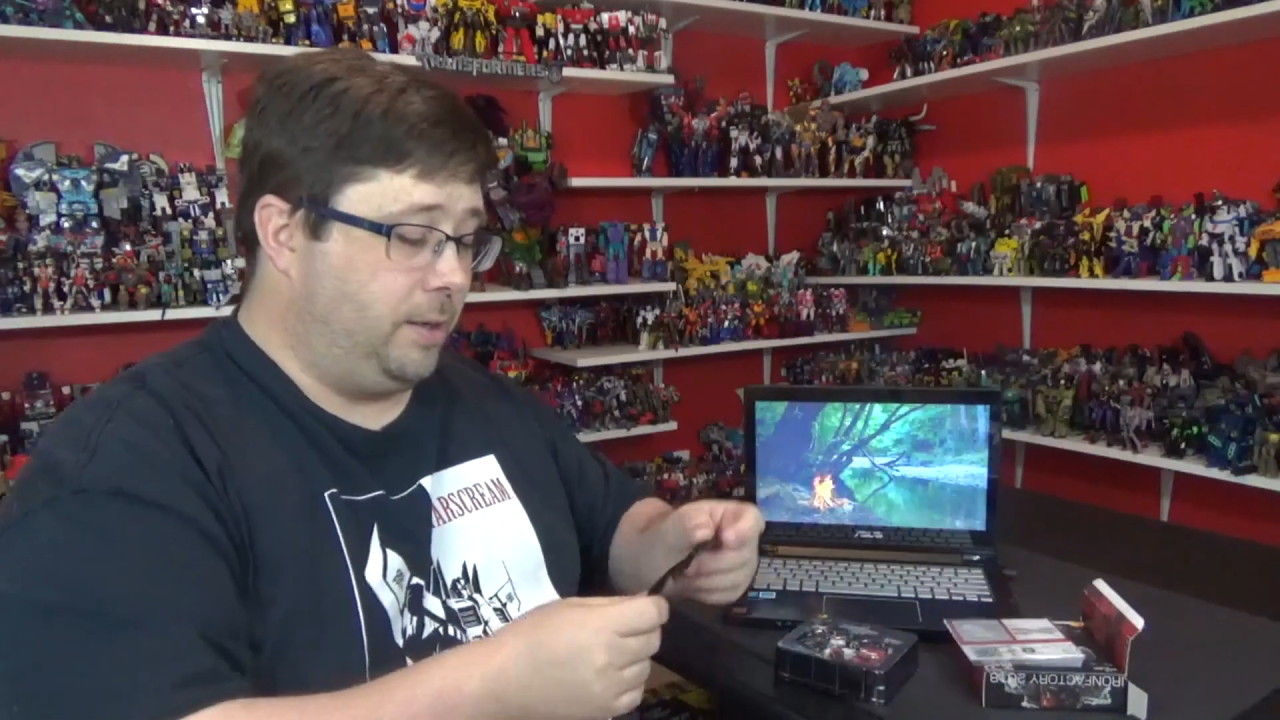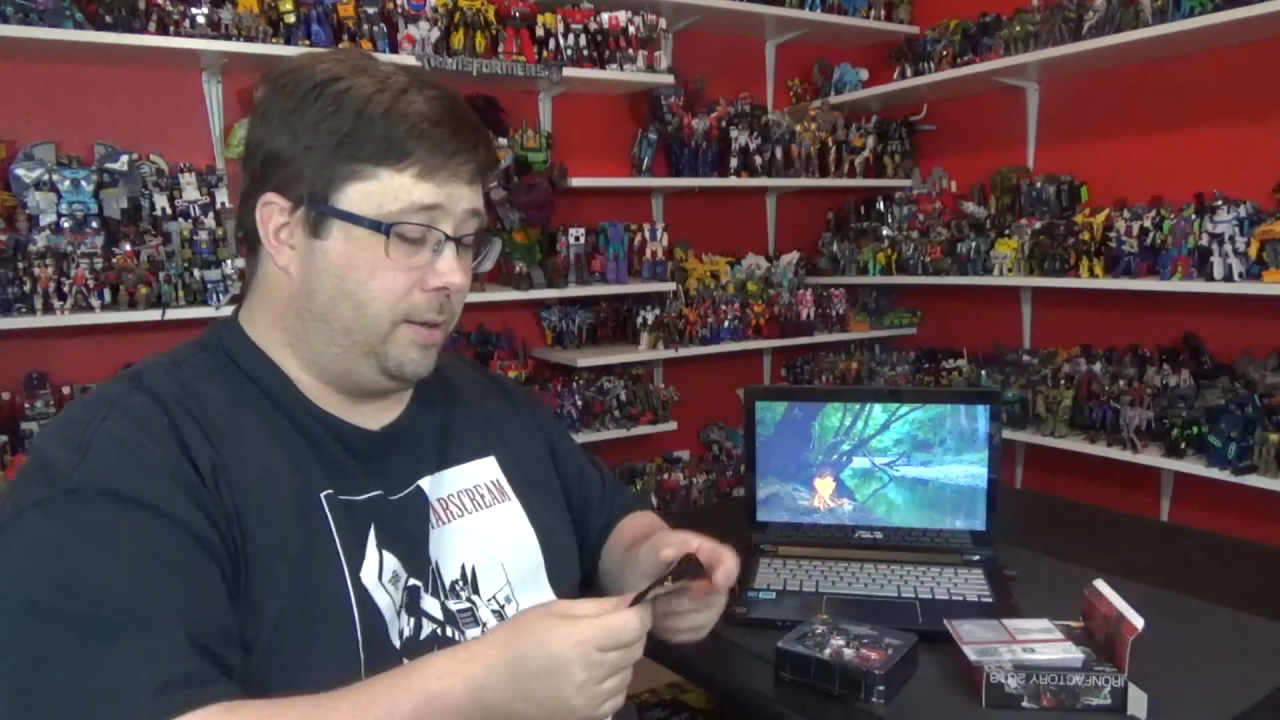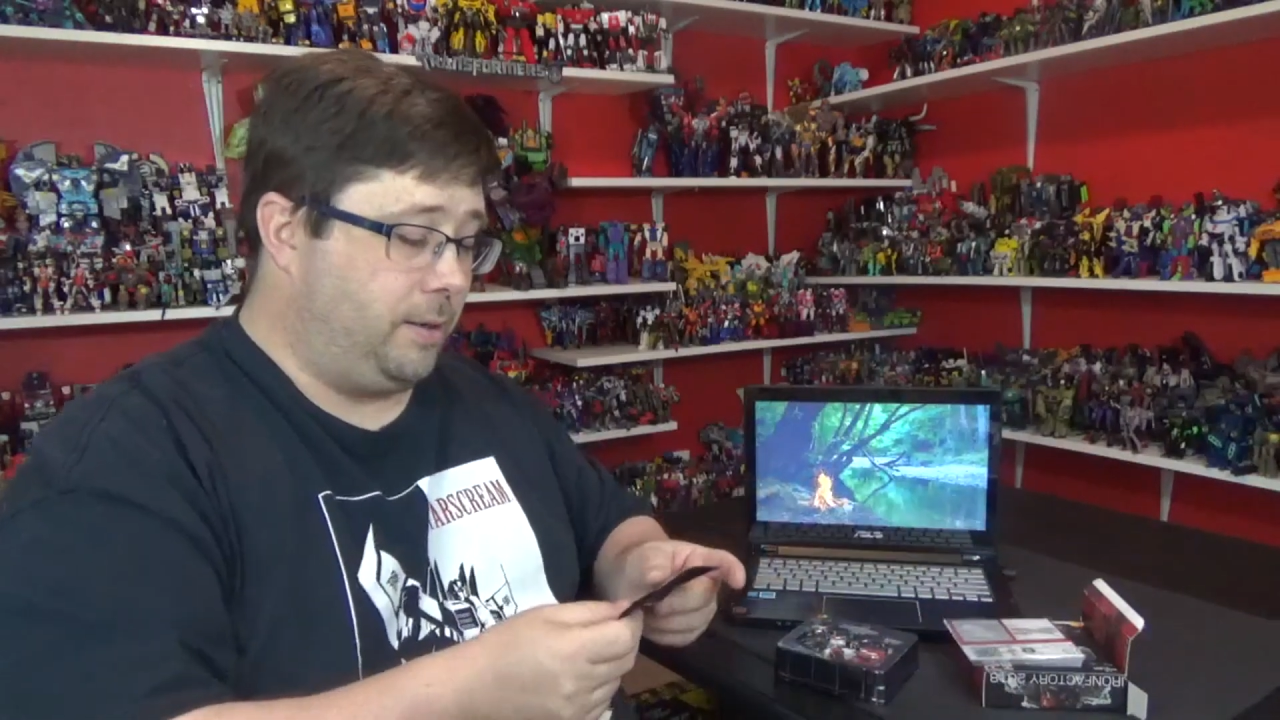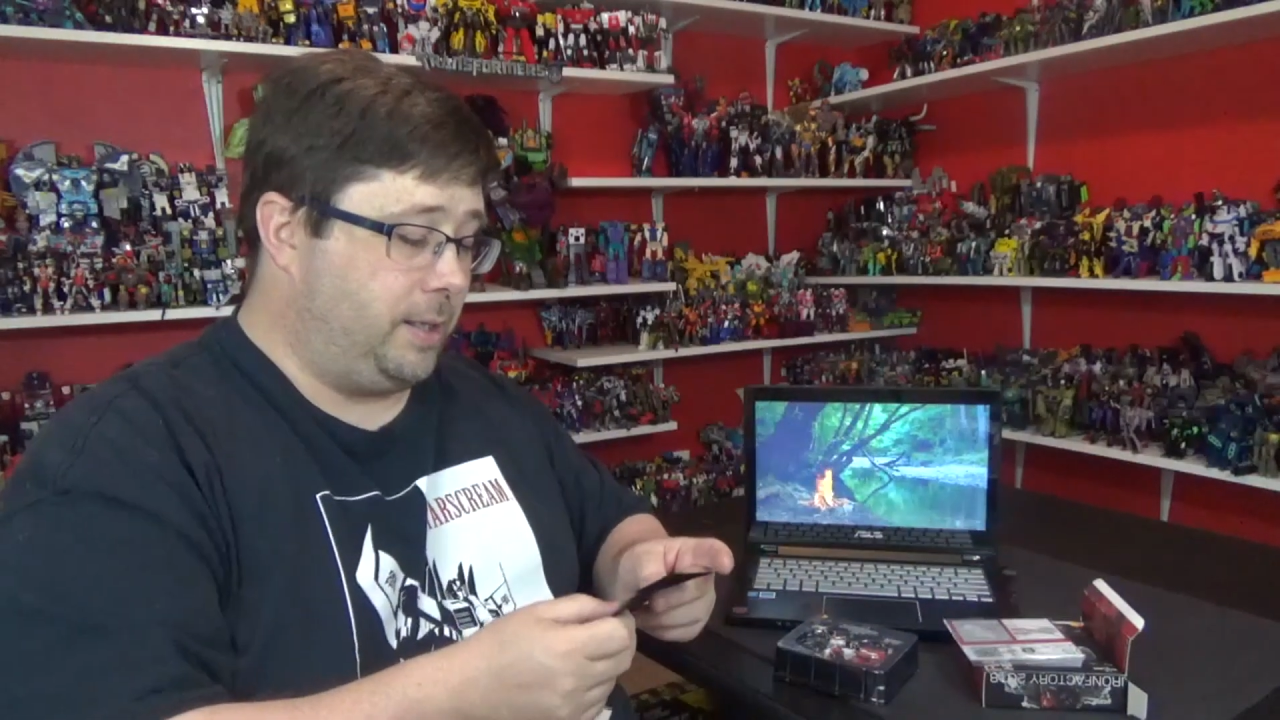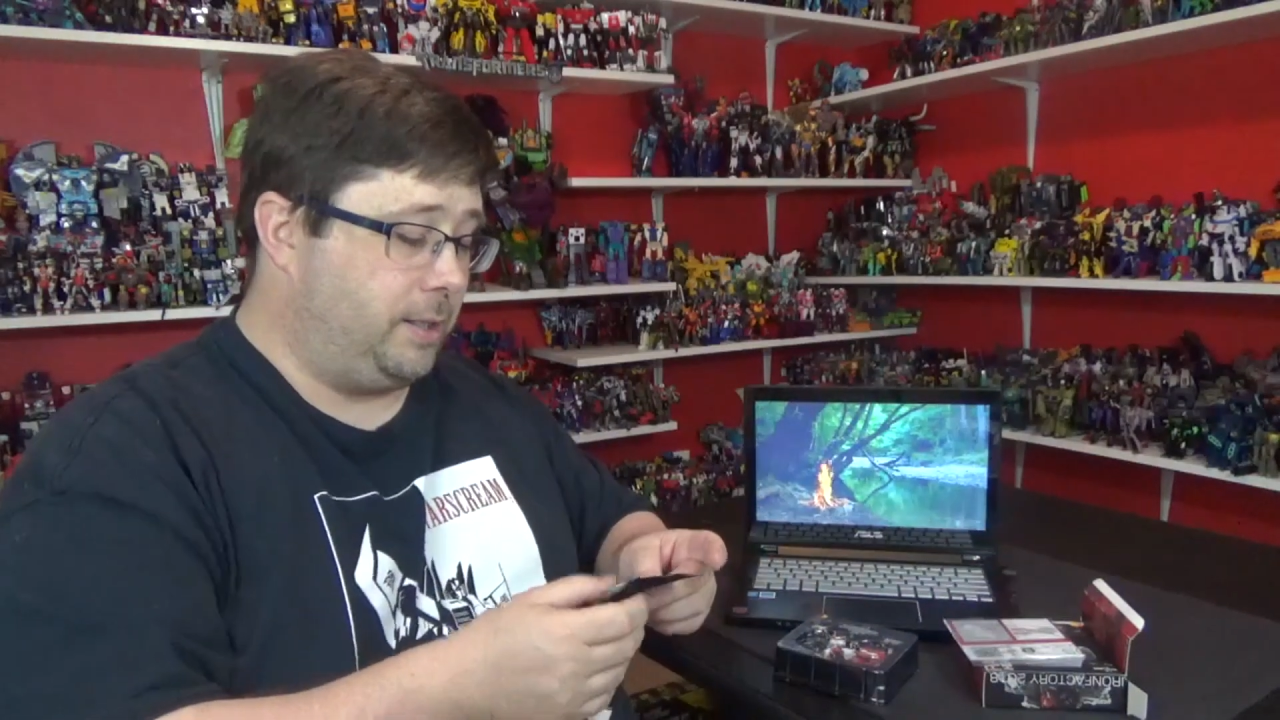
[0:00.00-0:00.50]

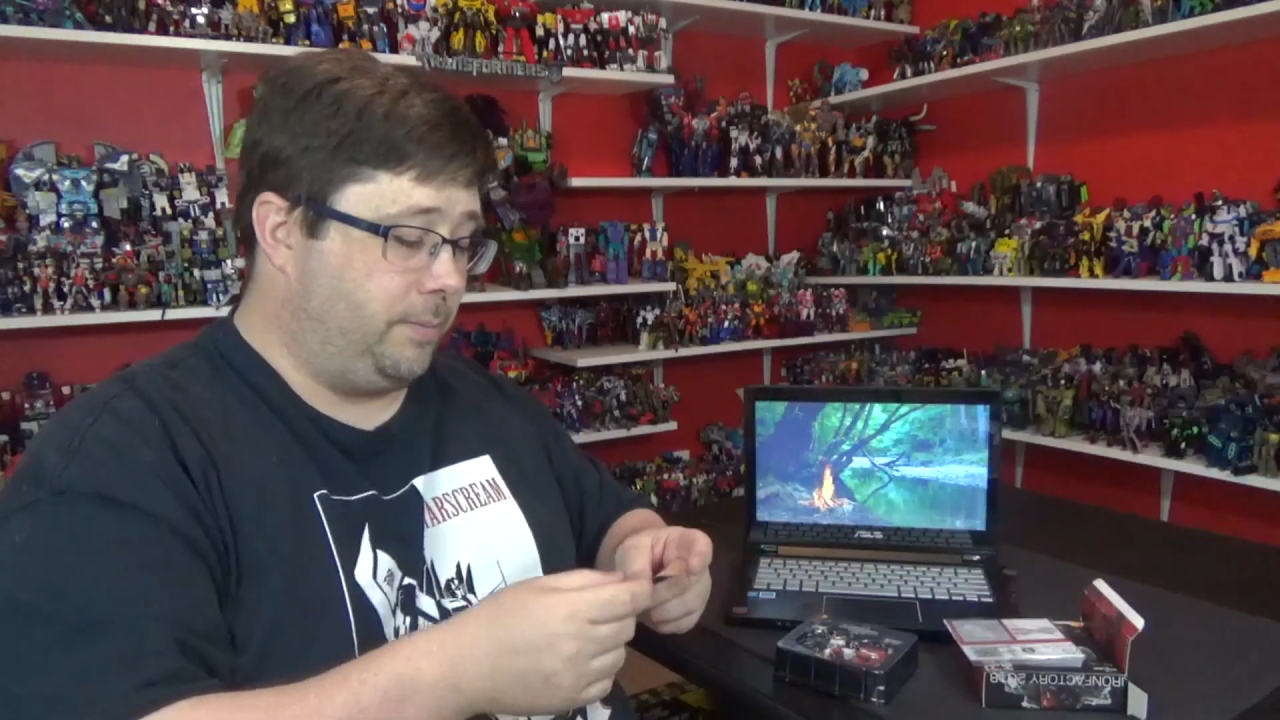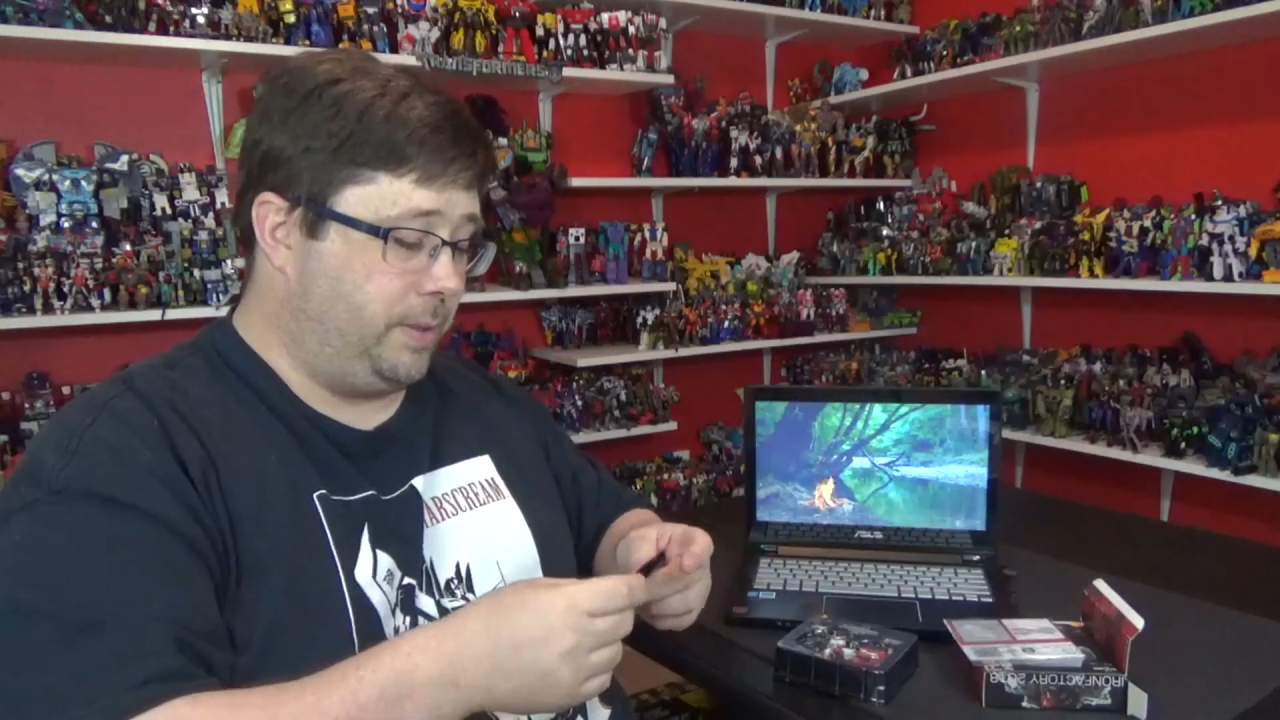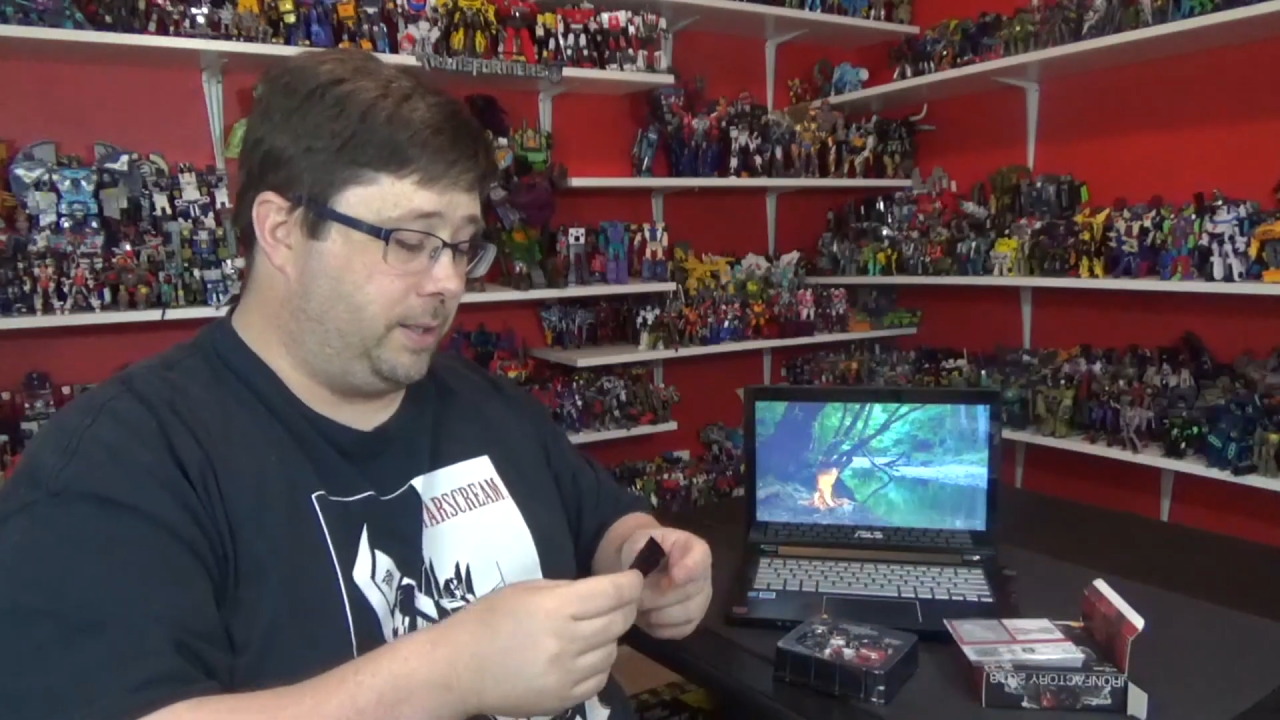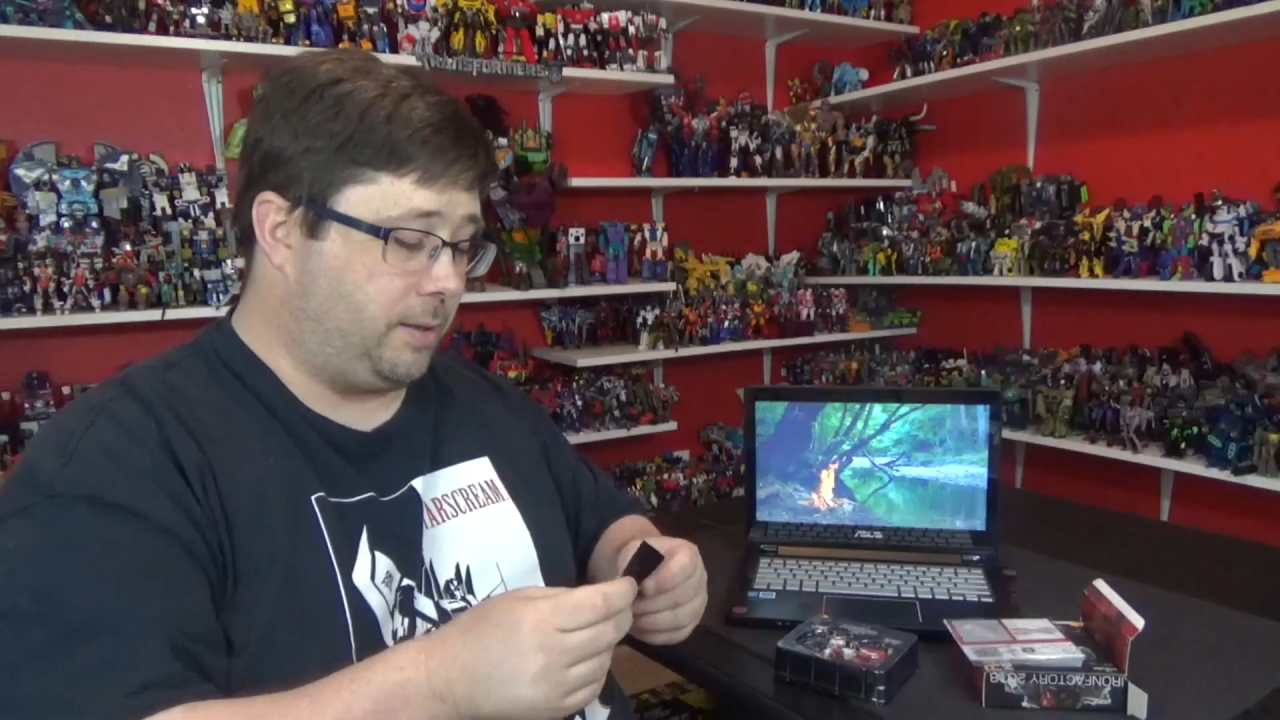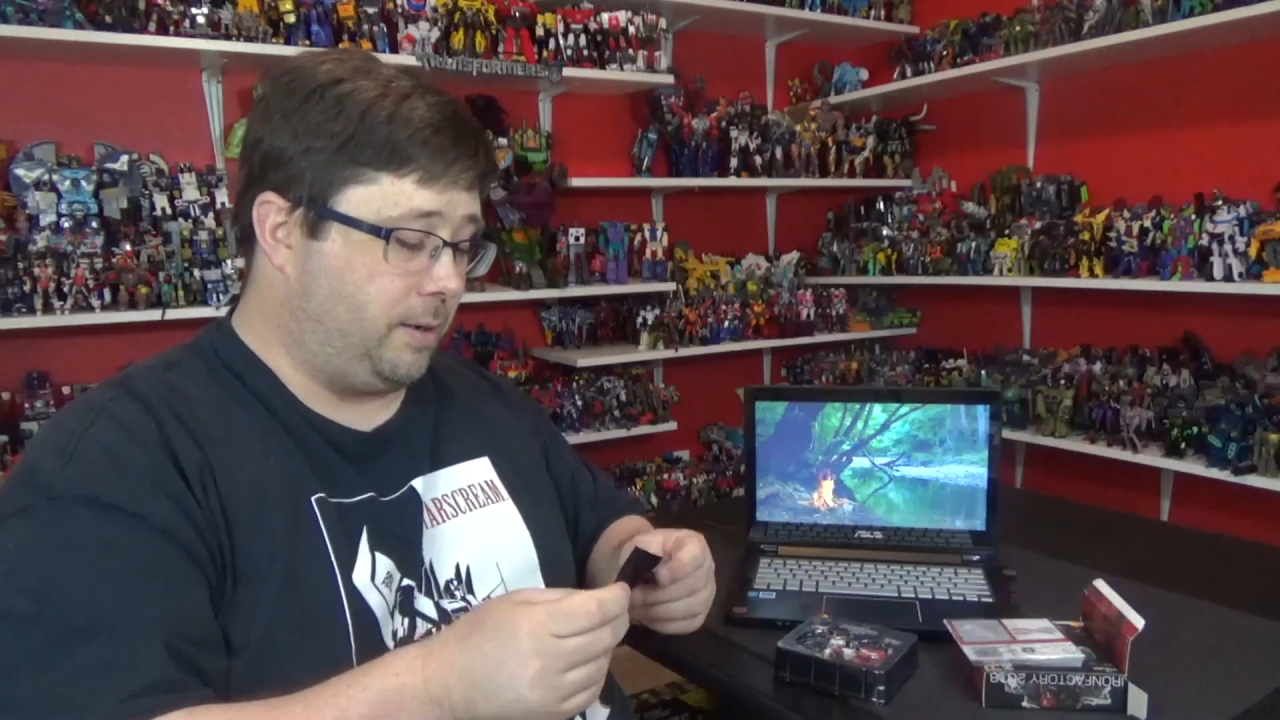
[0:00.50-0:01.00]
Oh, let's open
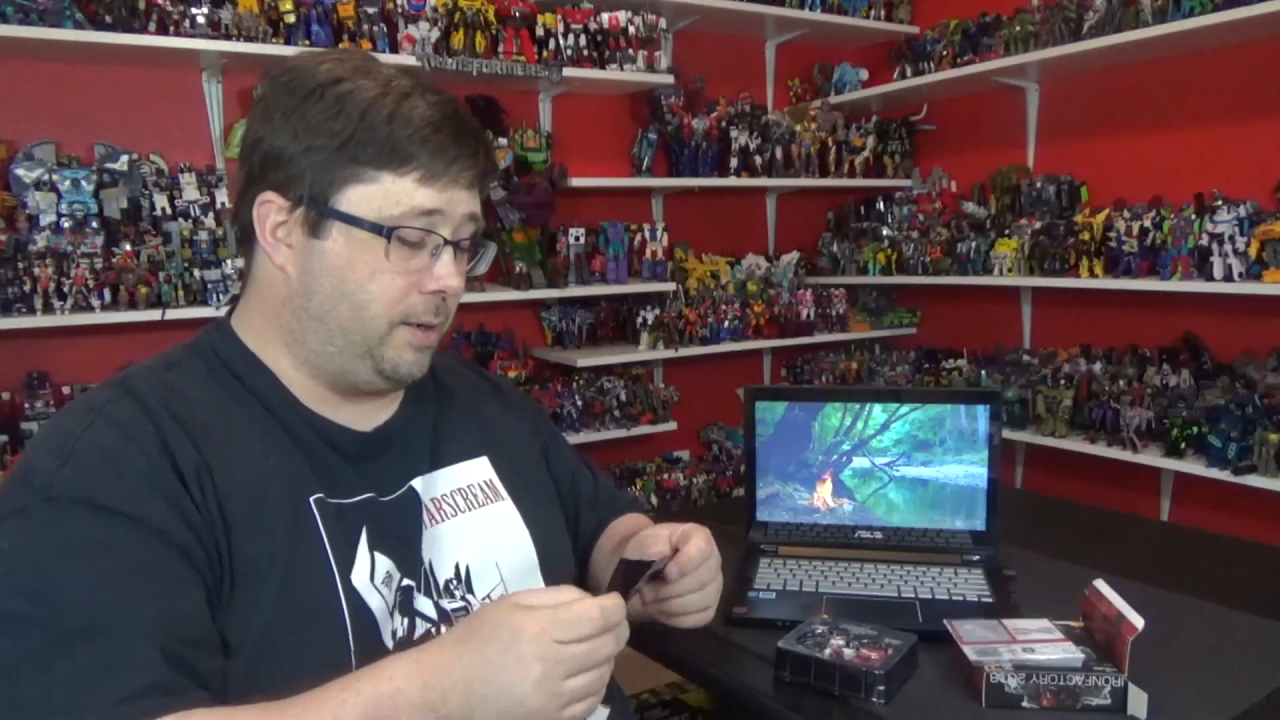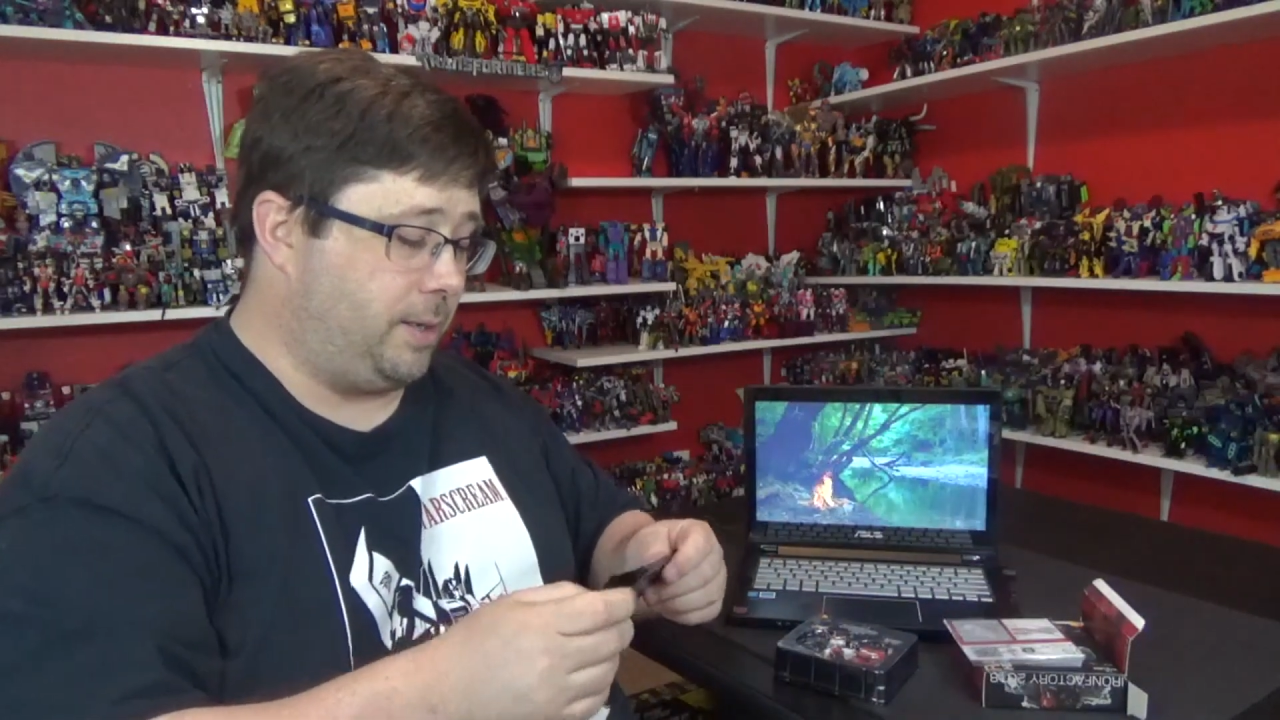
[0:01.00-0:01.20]
this card